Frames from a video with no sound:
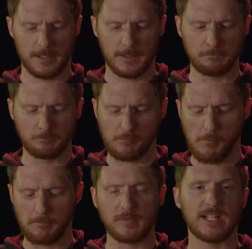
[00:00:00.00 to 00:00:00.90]
Um,
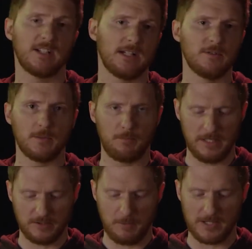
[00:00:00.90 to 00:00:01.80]
I said it was a
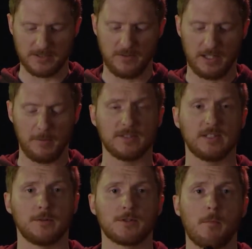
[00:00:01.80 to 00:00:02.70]
it was a positive thing about the
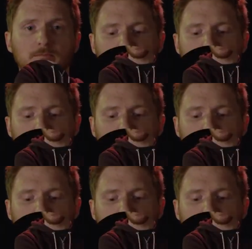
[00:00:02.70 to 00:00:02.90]
sandwich.